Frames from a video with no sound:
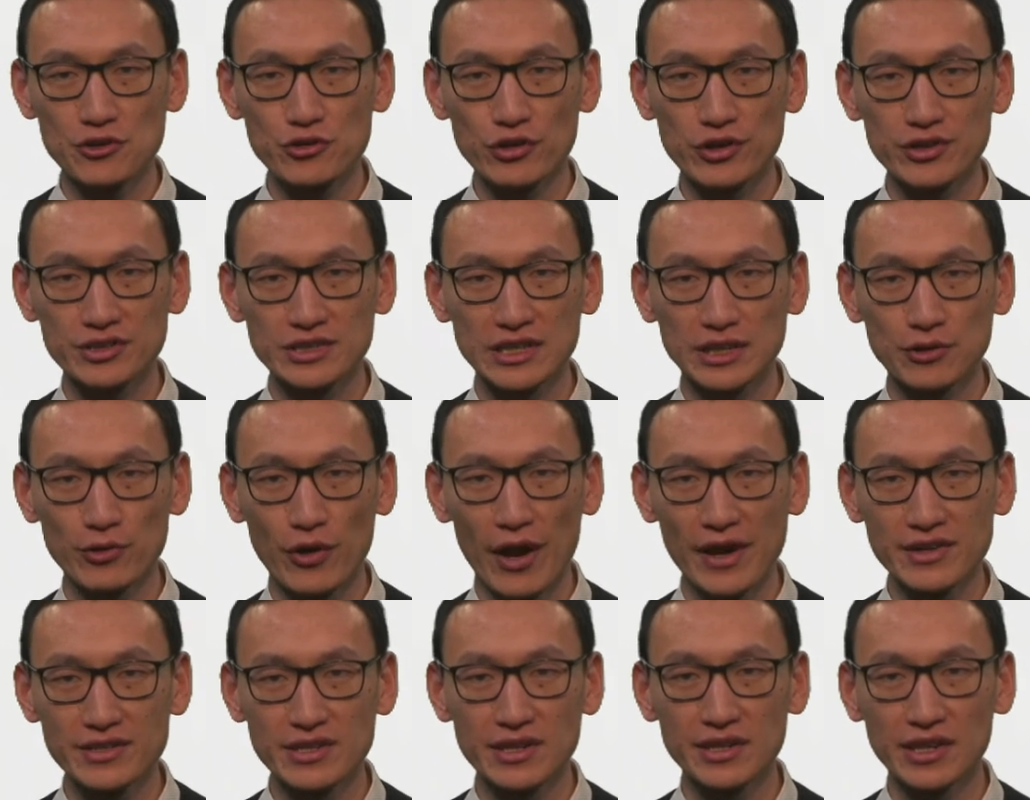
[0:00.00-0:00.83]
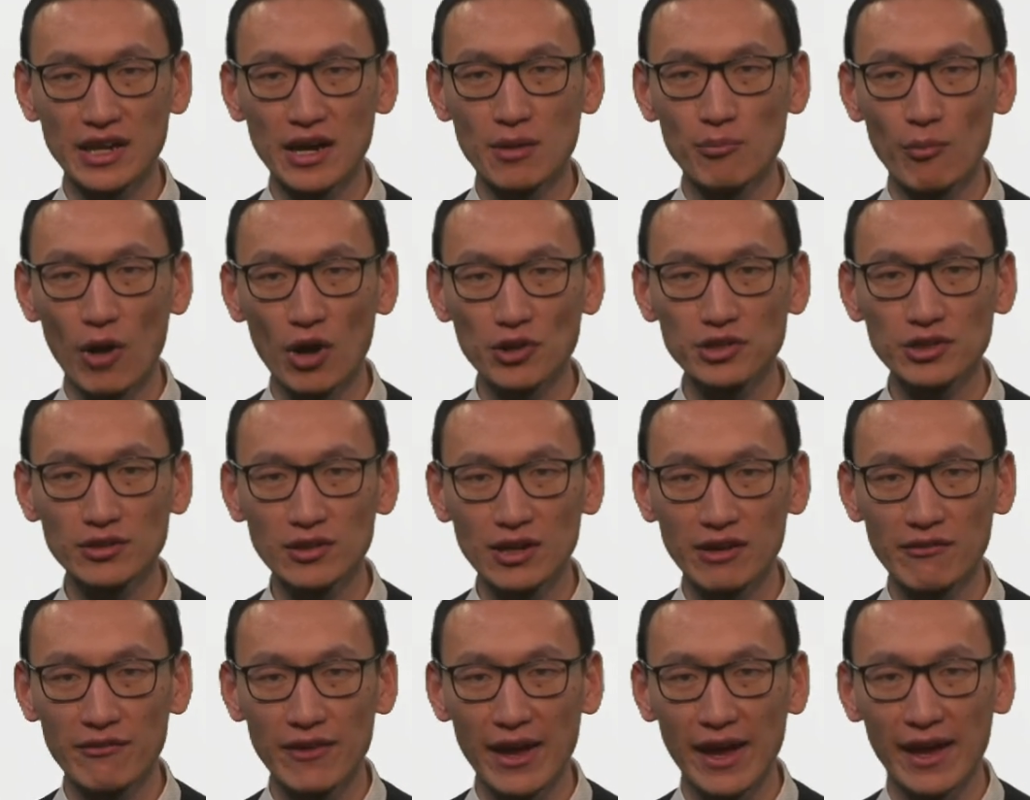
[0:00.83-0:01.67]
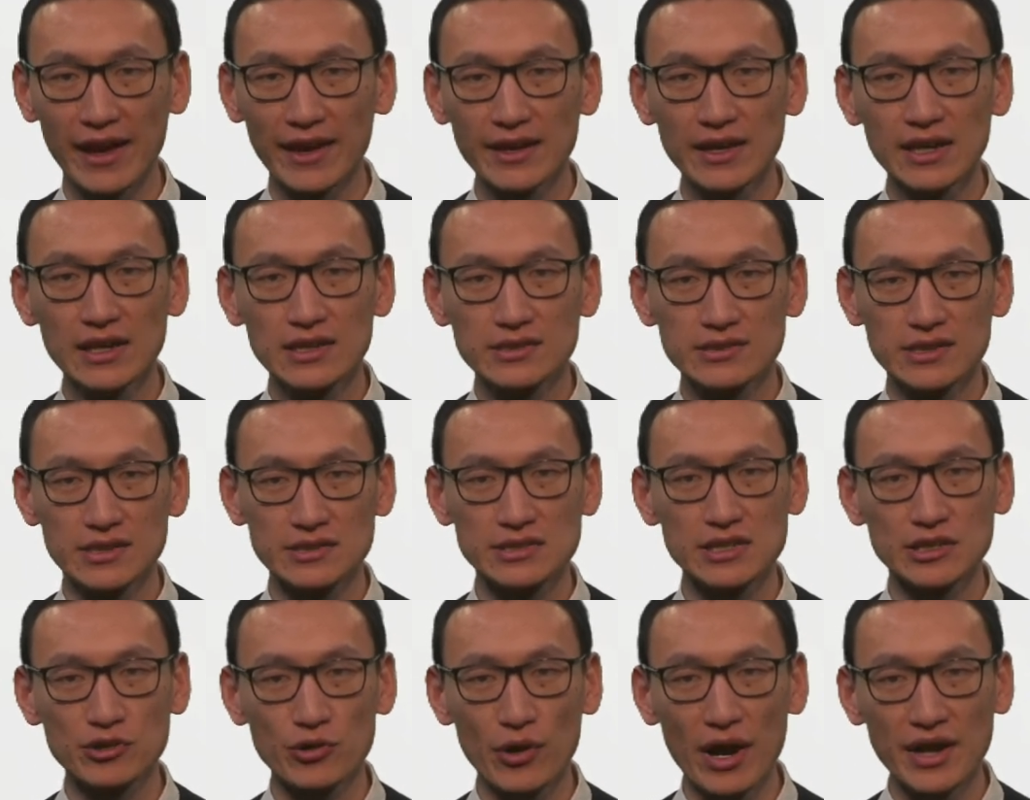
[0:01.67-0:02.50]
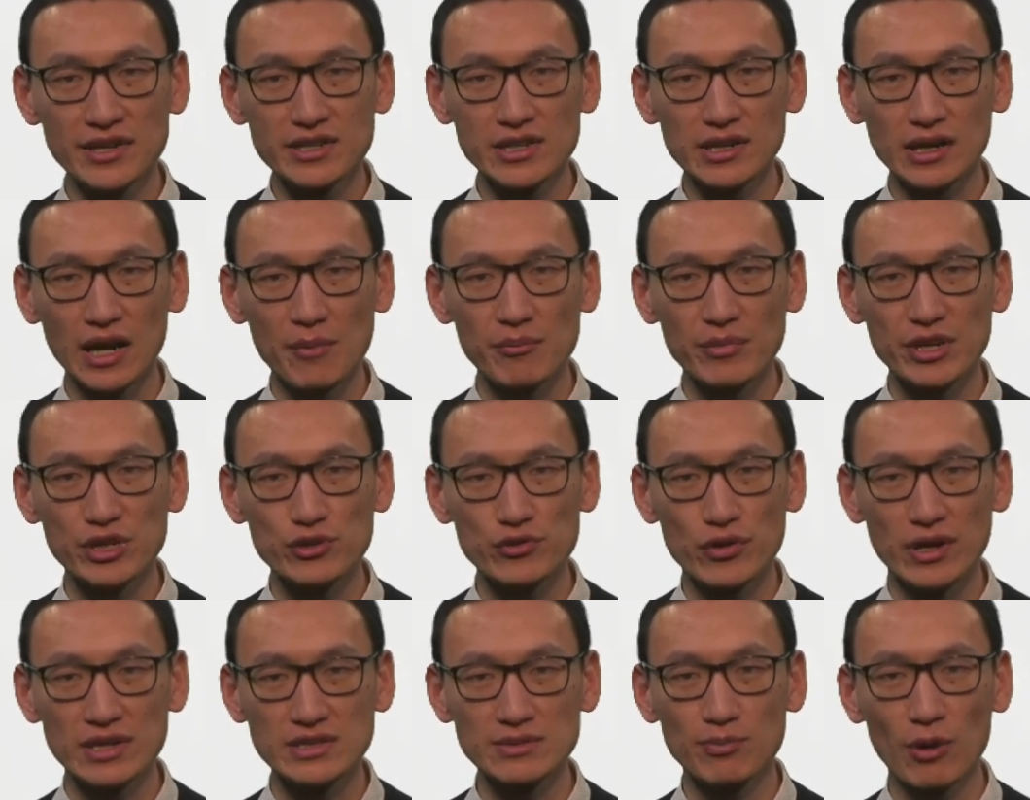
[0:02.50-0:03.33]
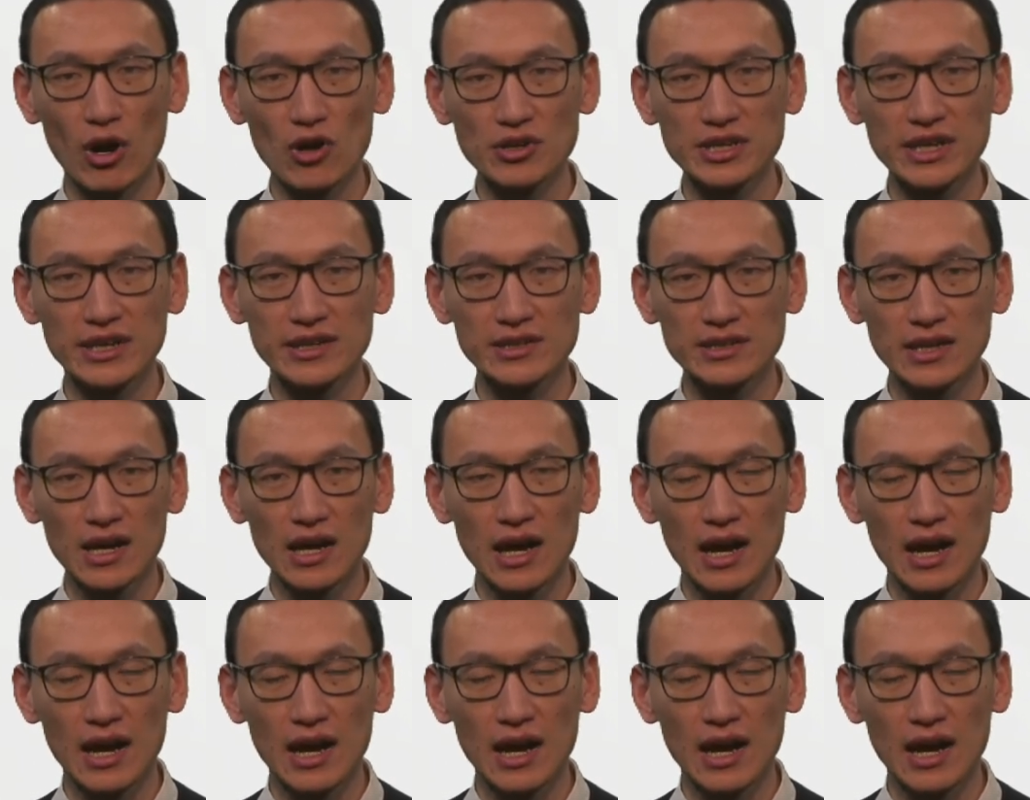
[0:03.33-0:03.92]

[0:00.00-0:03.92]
generator in a modular way, the generator can be transported